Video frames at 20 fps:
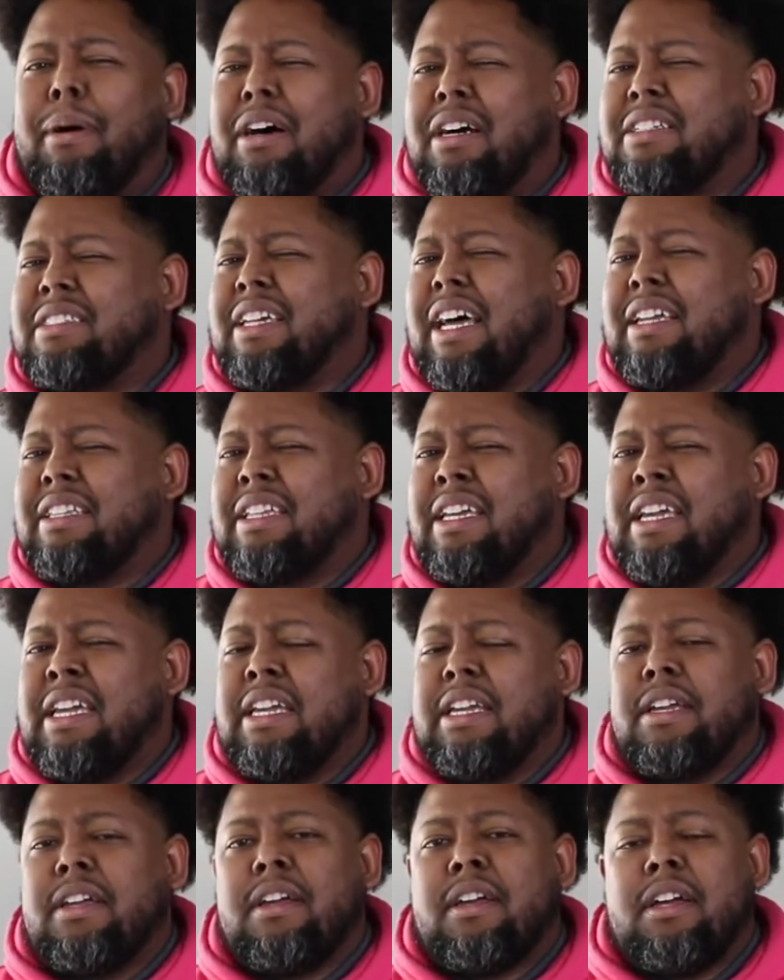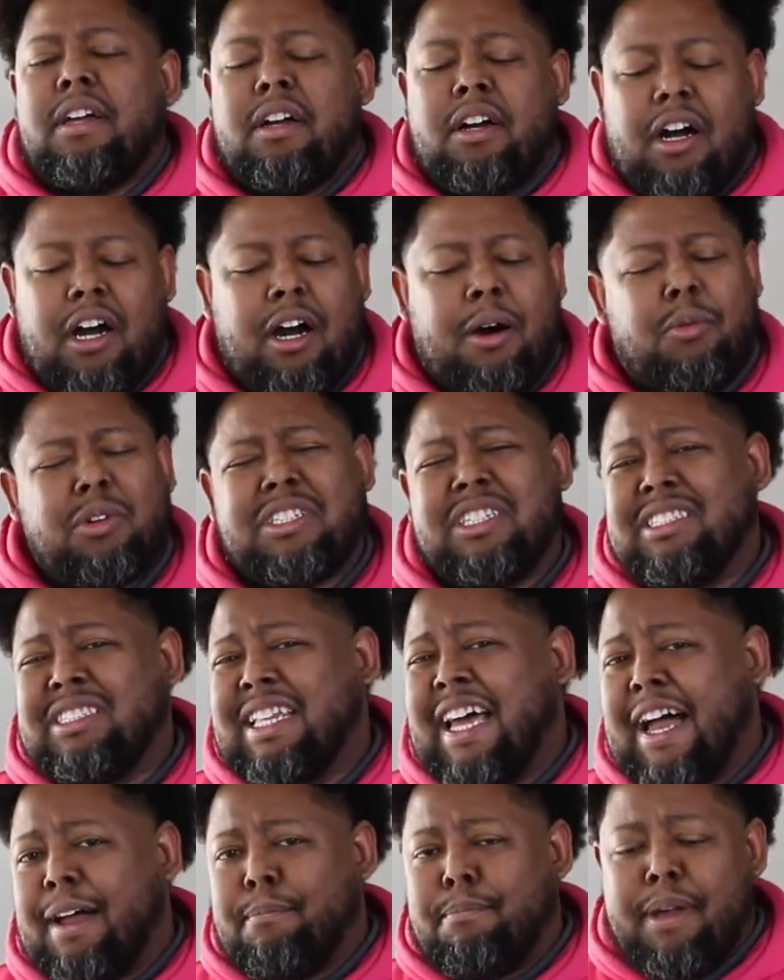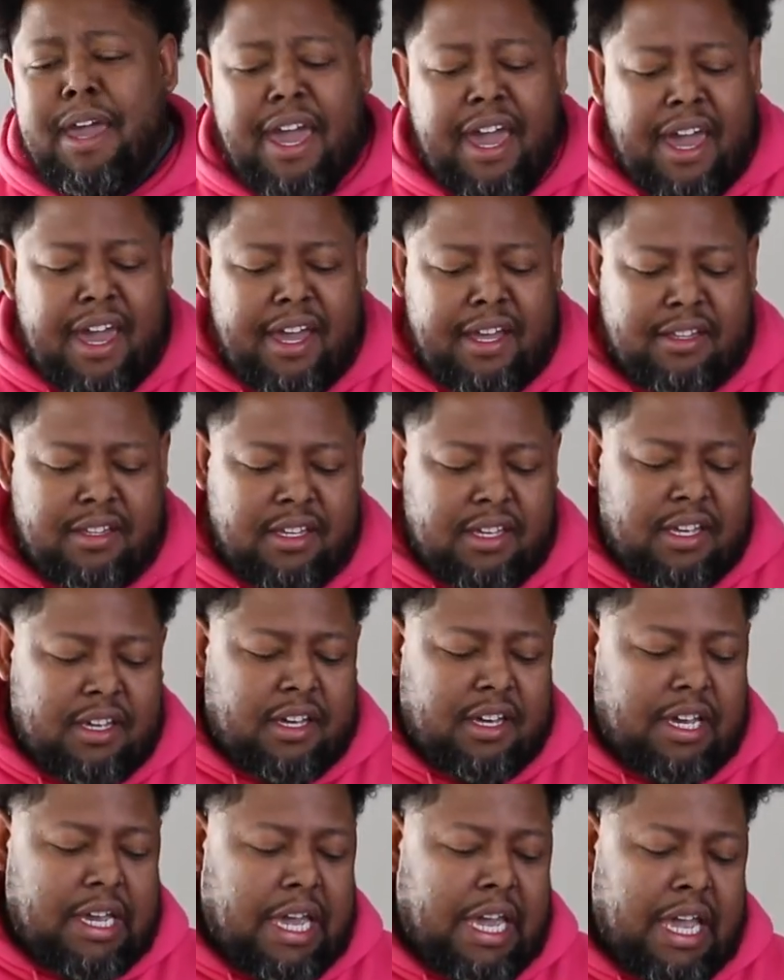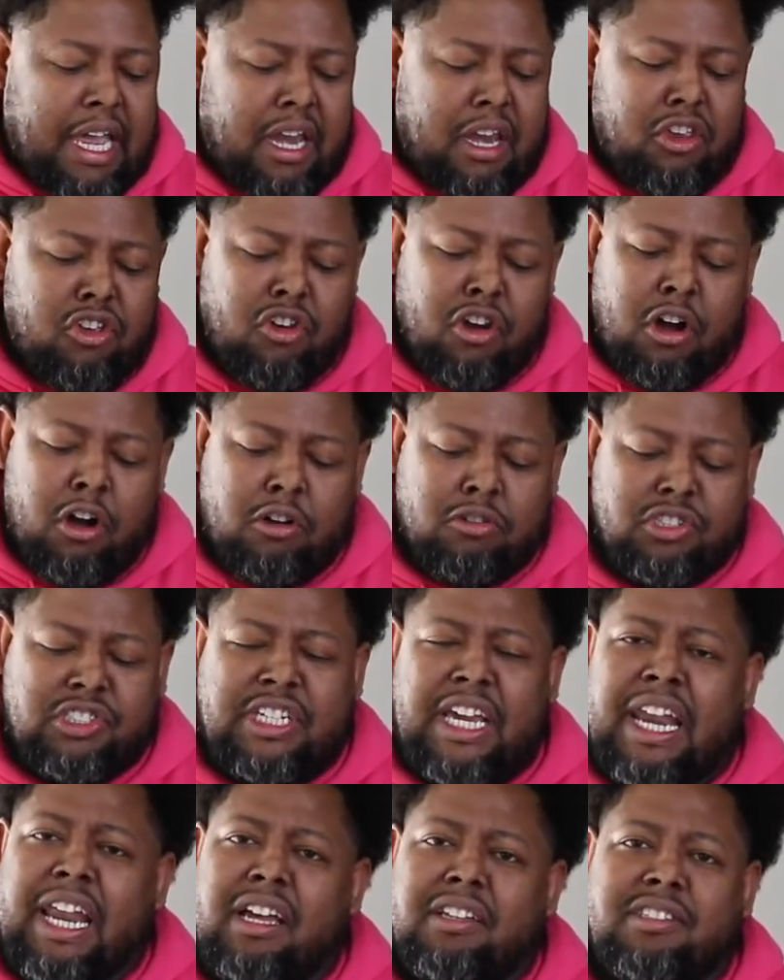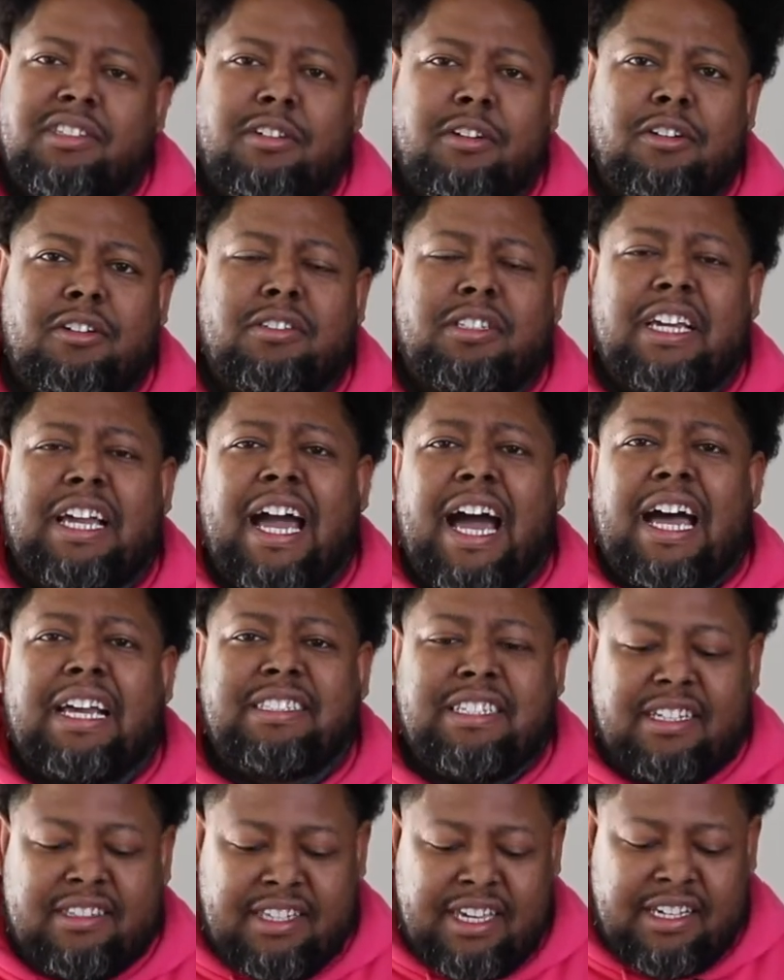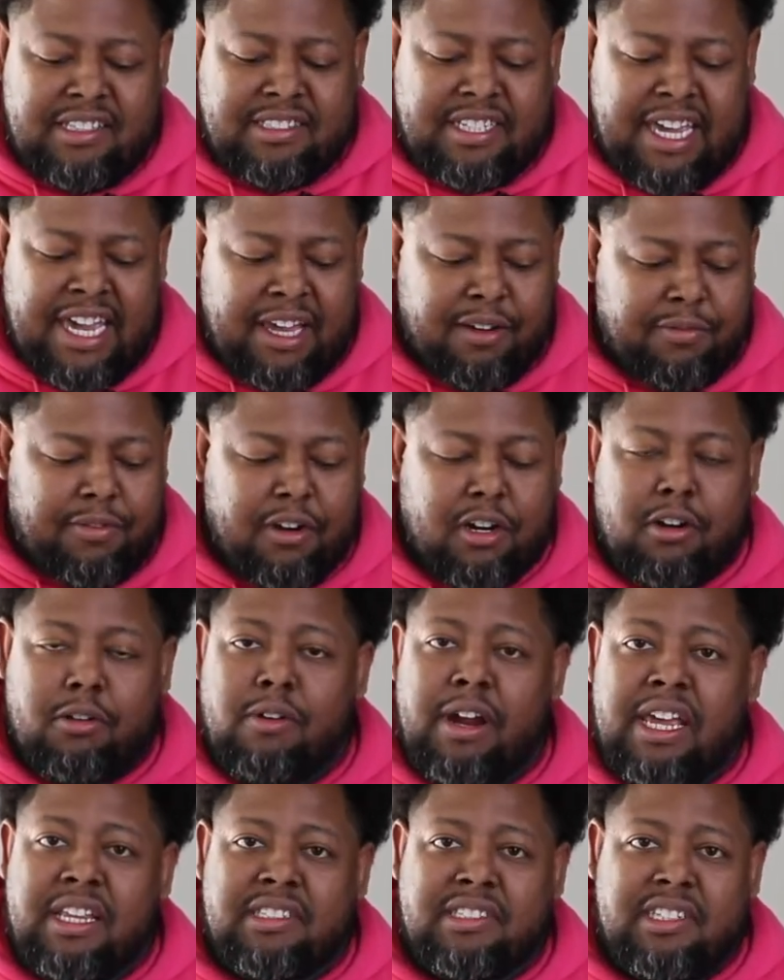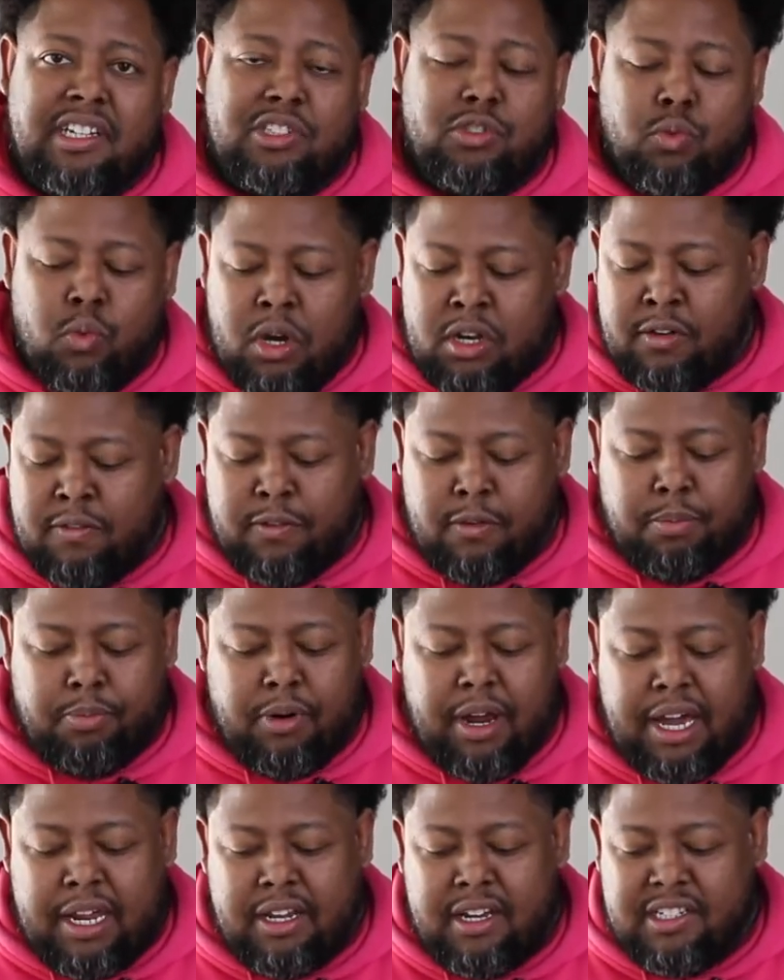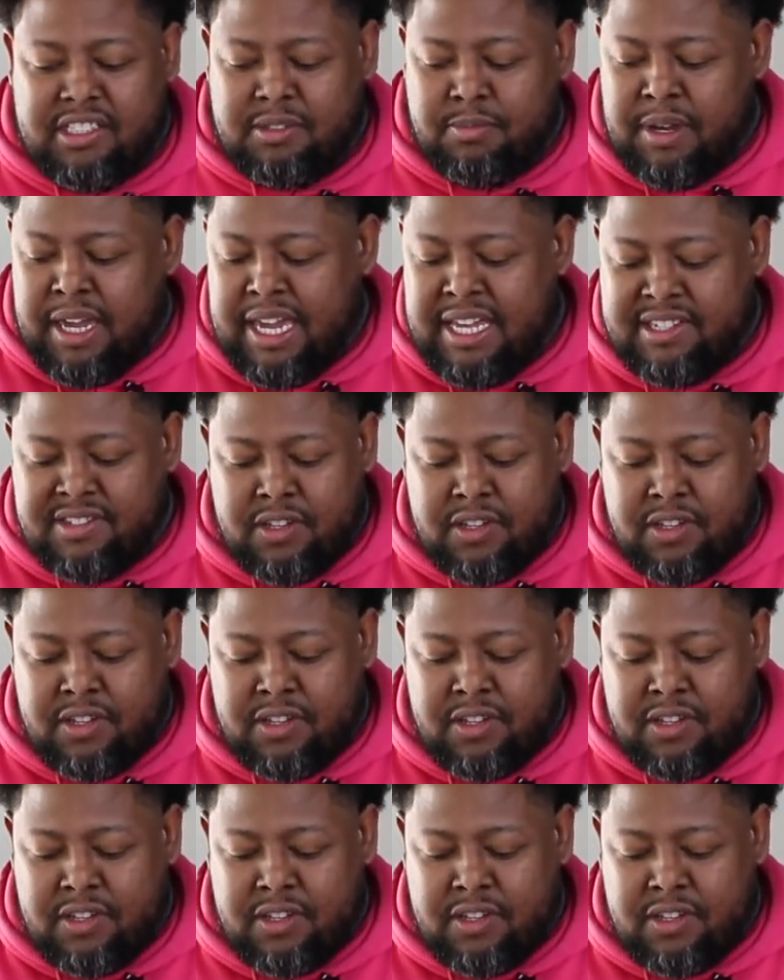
bucks, I think, uh, which is not bad. And you know, shout out to the guys at Think Tank for creating such wonderful products, man.